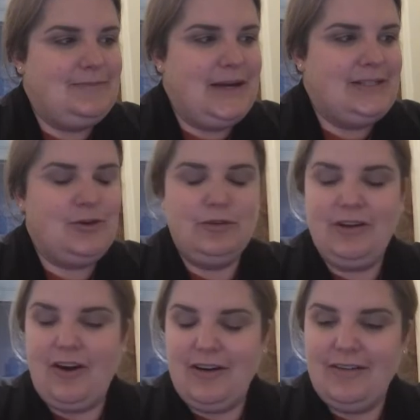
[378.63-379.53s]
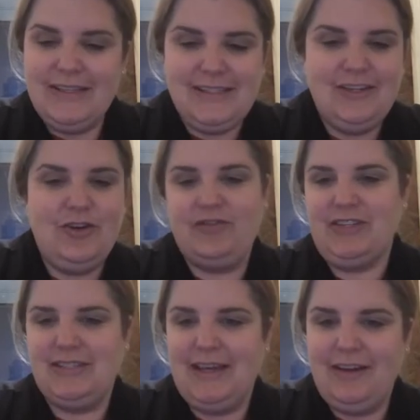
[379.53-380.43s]
I told Carl, I said, you have to
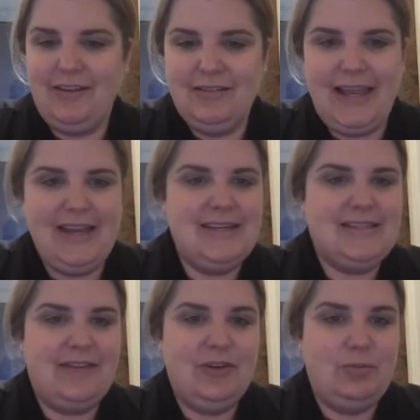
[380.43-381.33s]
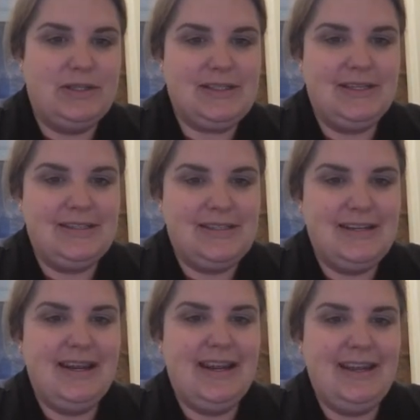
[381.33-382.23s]
sell 87 biscuits
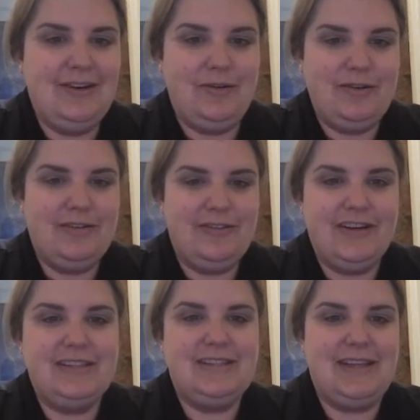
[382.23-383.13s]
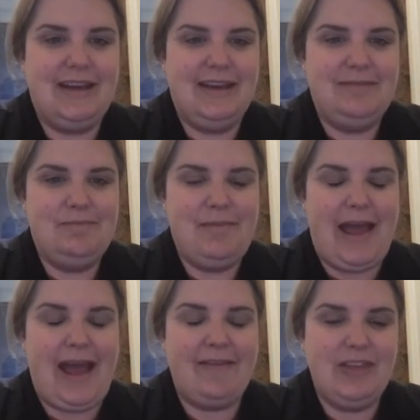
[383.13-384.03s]
tonight in order for us to
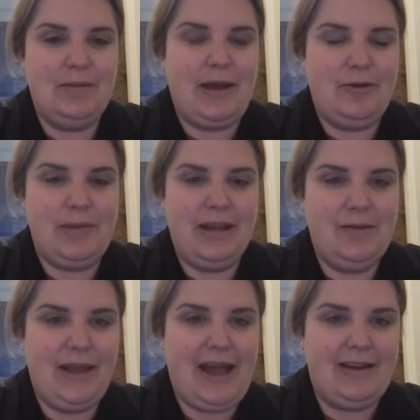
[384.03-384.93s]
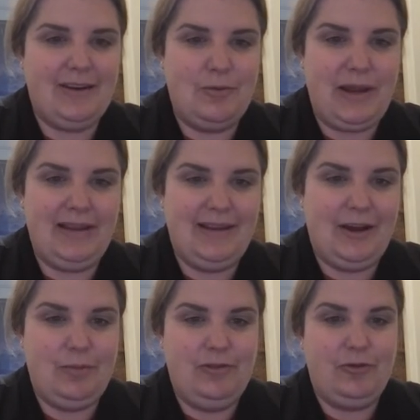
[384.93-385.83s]
have the amount of money we had in our bank
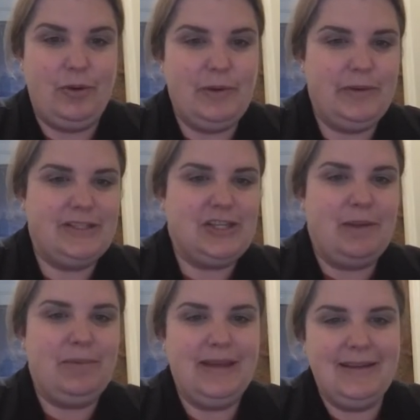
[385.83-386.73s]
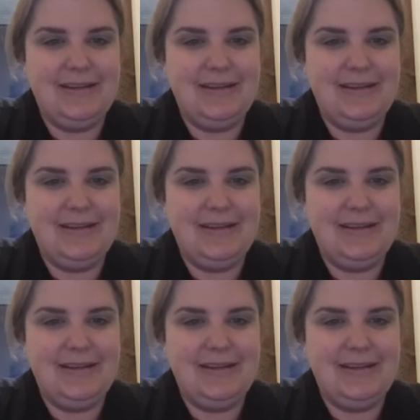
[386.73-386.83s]
account before we went shopping.